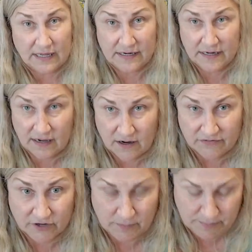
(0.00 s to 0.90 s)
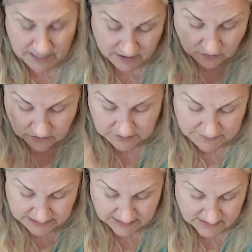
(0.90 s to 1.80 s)
an offer up on it only
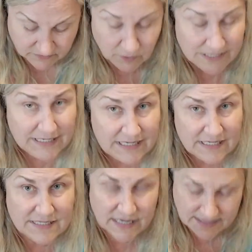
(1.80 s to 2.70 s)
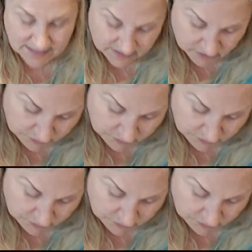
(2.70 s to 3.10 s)
because of what it is. And I think there